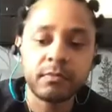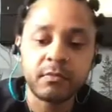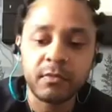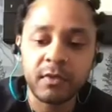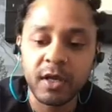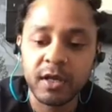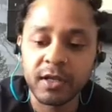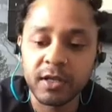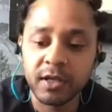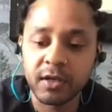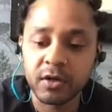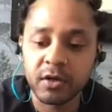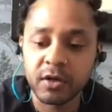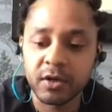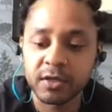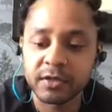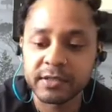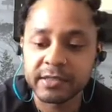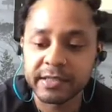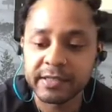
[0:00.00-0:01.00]
And the card
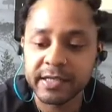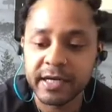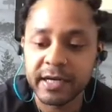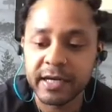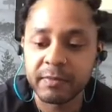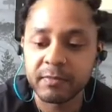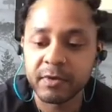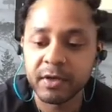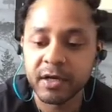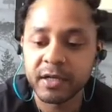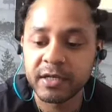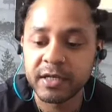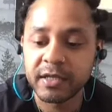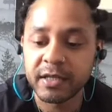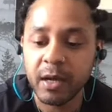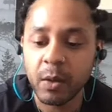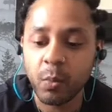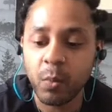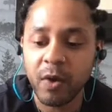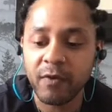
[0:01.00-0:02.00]
says, I am learning
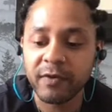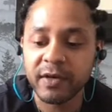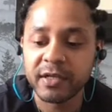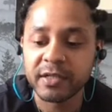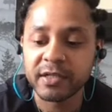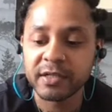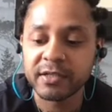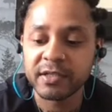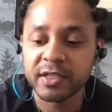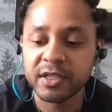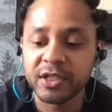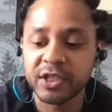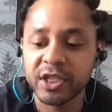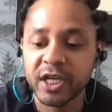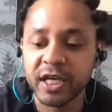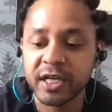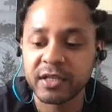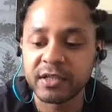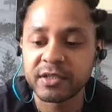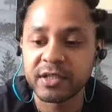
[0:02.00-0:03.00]
that worrying doesn't
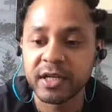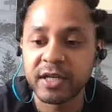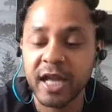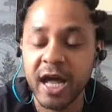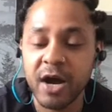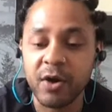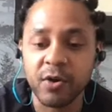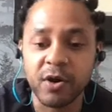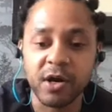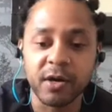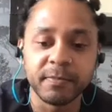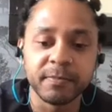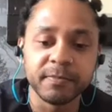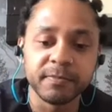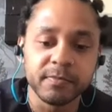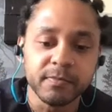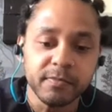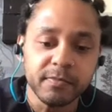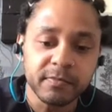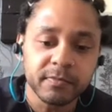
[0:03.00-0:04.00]
change an outcome.
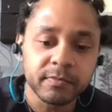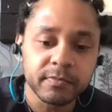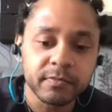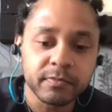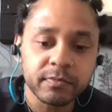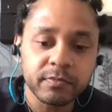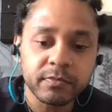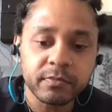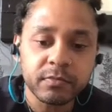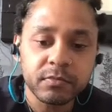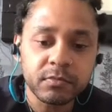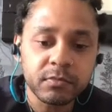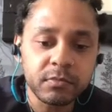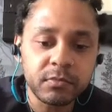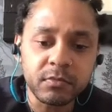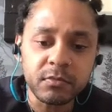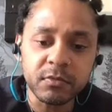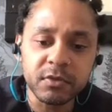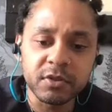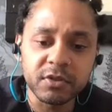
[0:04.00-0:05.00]

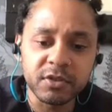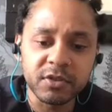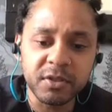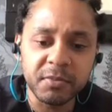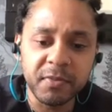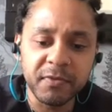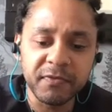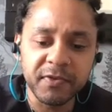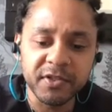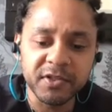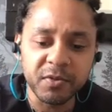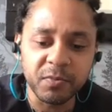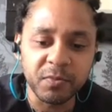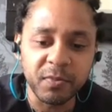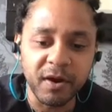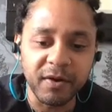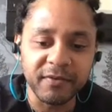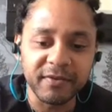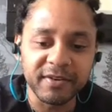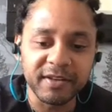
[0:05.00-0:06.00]
So some of you
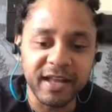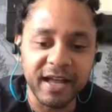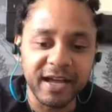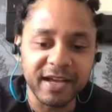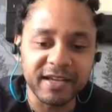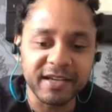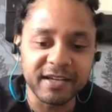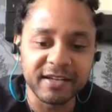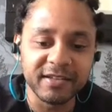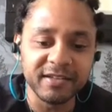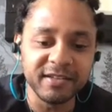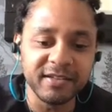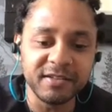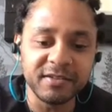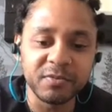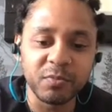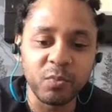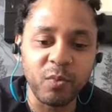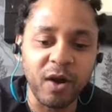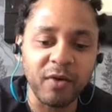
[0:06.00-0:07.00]
are
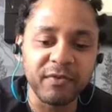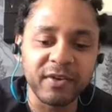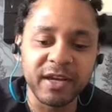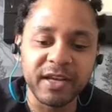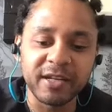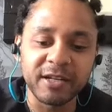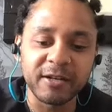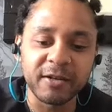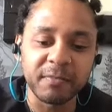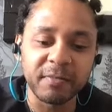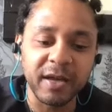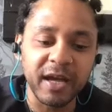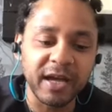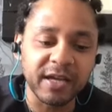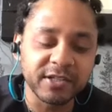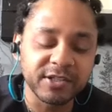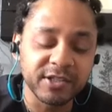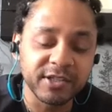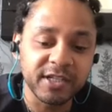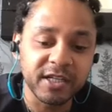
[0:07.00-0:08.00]
worrying and a bit
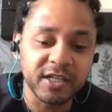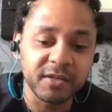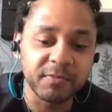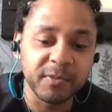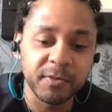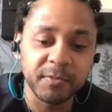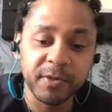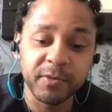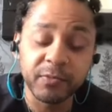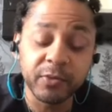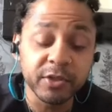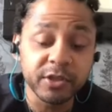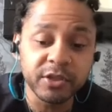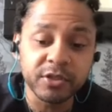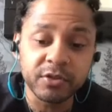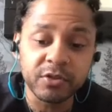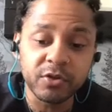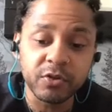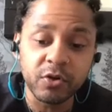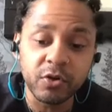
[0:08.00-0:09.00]
anxious at the moment, which is
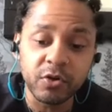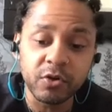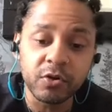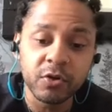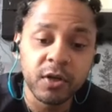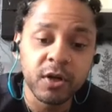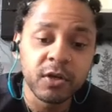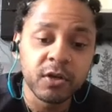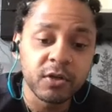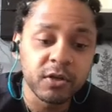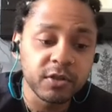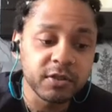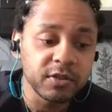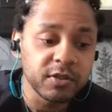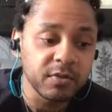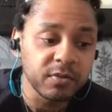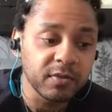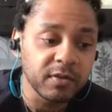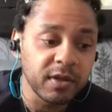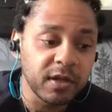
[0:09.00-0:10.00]
cool, because
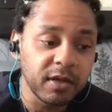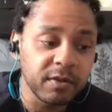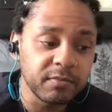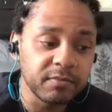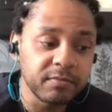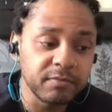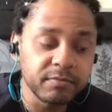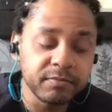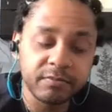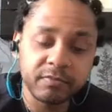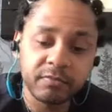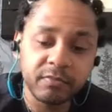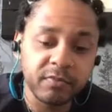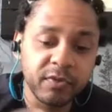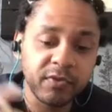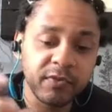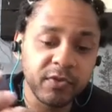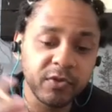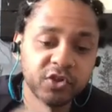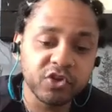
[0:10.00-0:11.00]
if
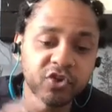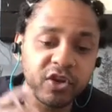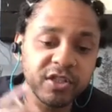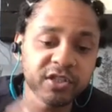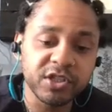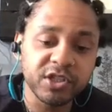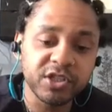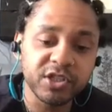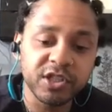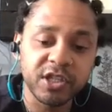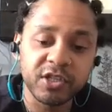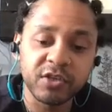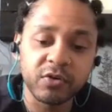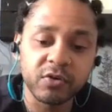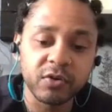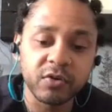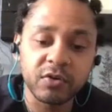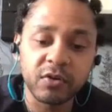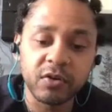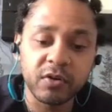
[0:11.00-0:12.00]
you're transitioning
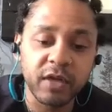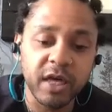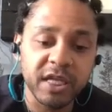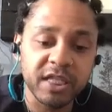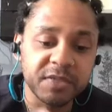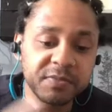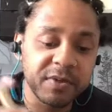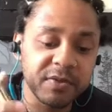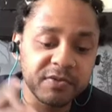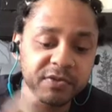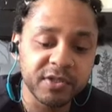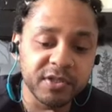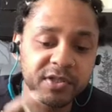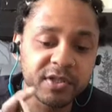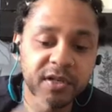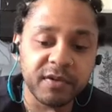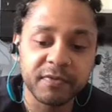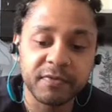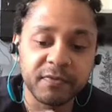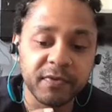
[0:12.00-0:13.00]
or experiencing
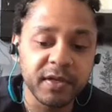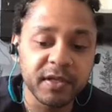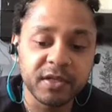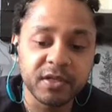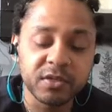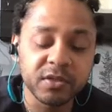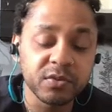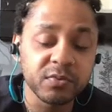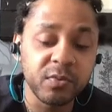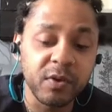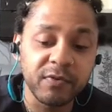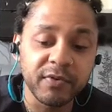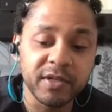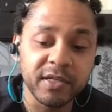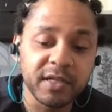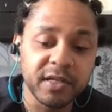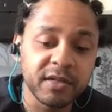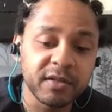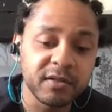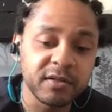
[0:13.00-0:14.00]
certain things, worry
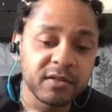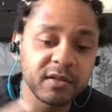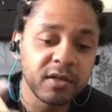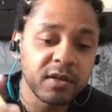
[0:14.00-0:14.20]
can,